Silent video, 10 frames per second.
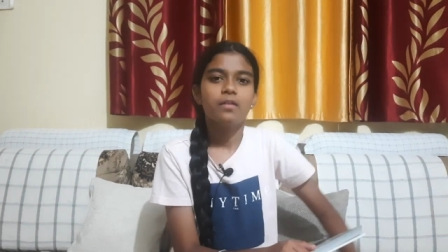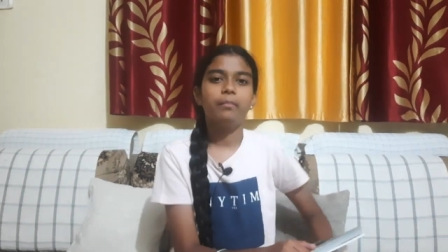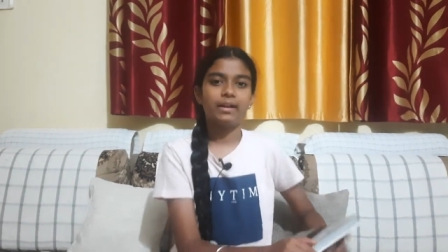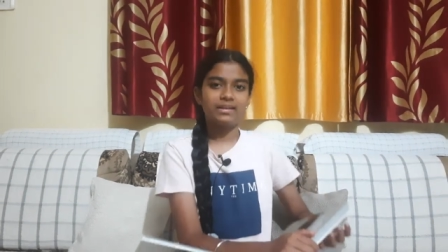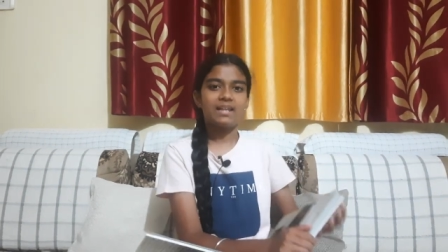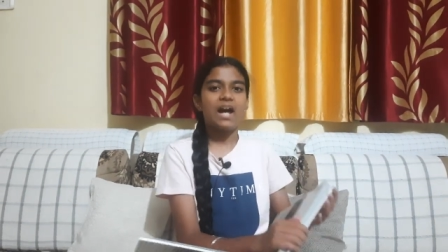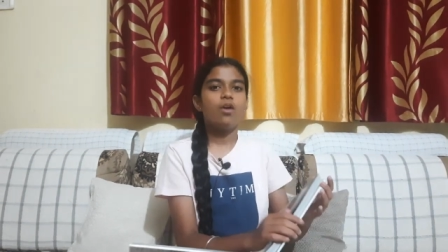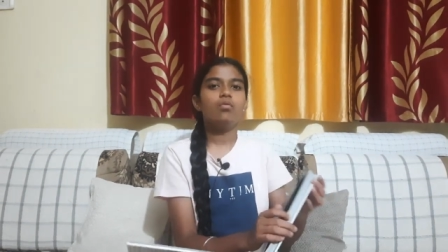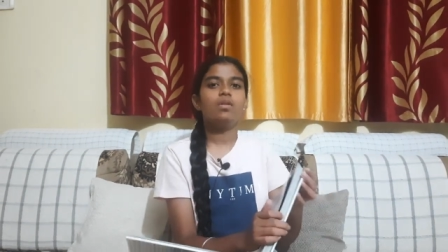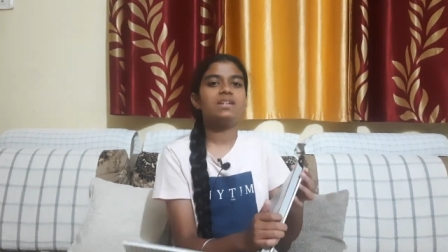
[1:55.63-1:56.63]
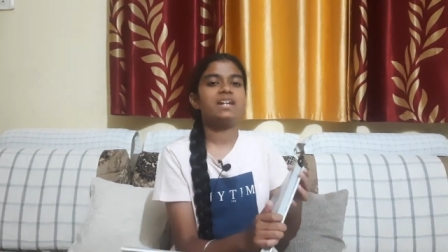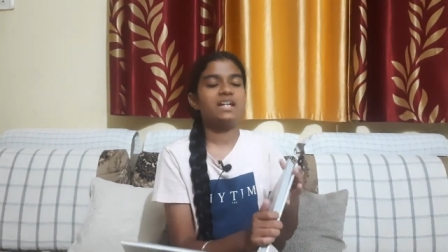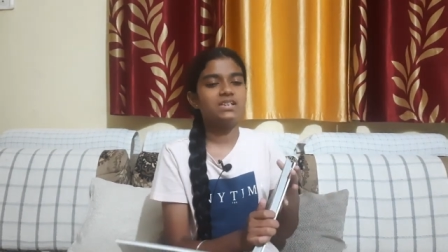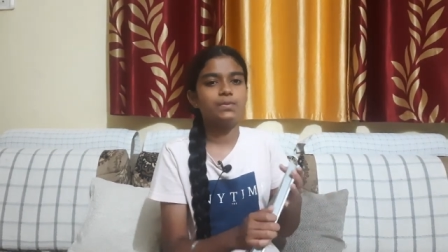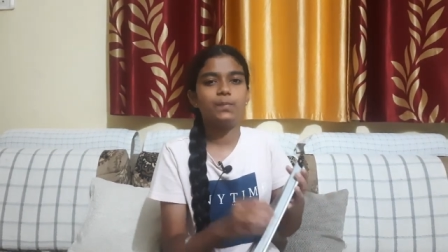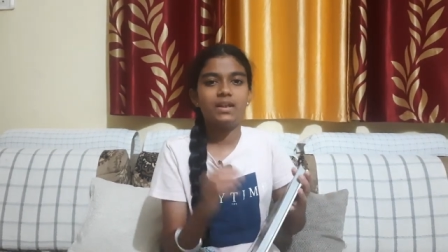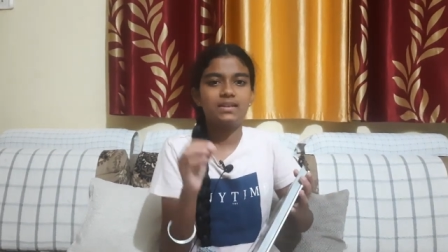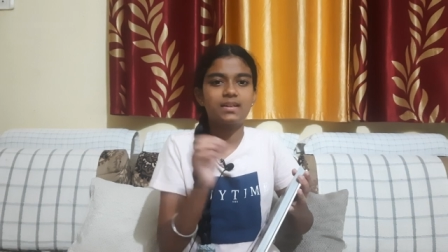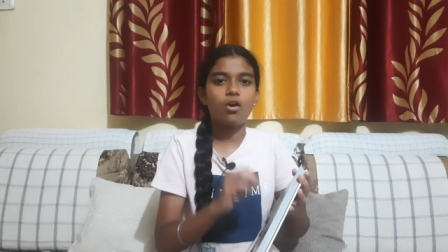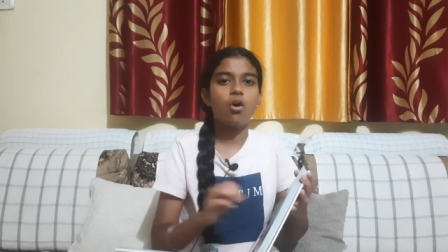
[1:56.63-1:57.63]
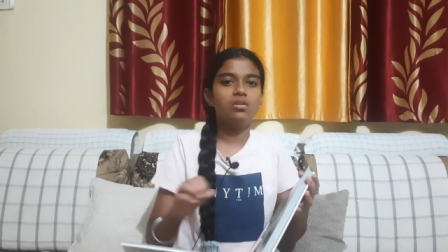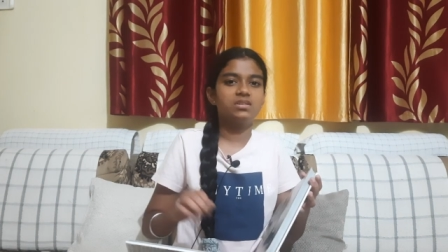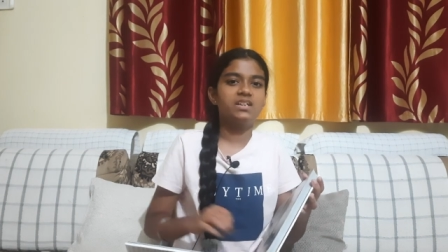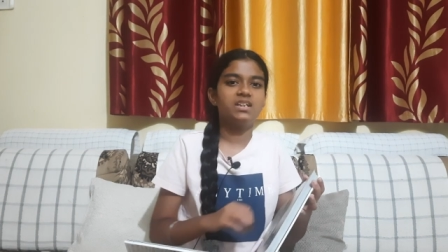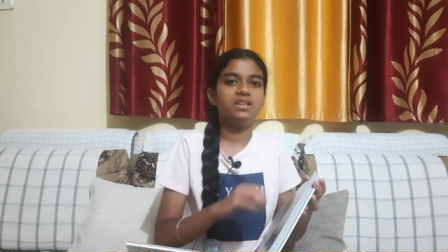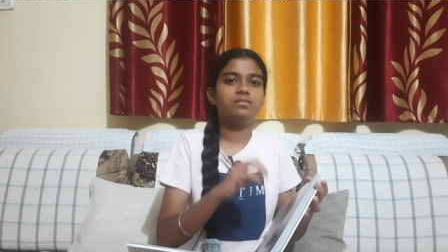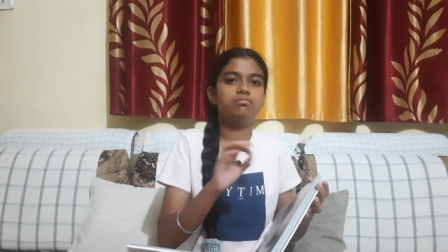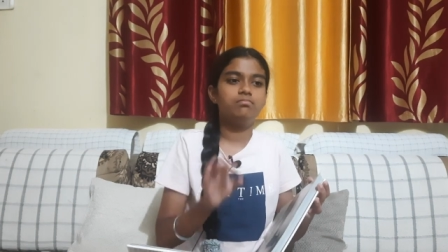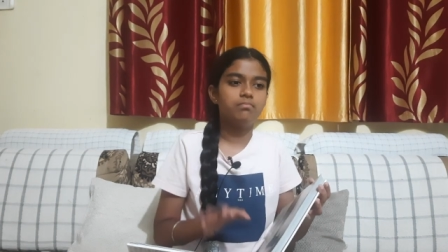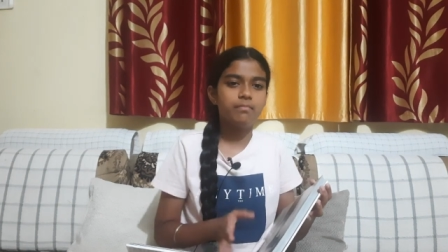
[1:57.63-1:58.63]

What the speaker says: But nowadays, with all the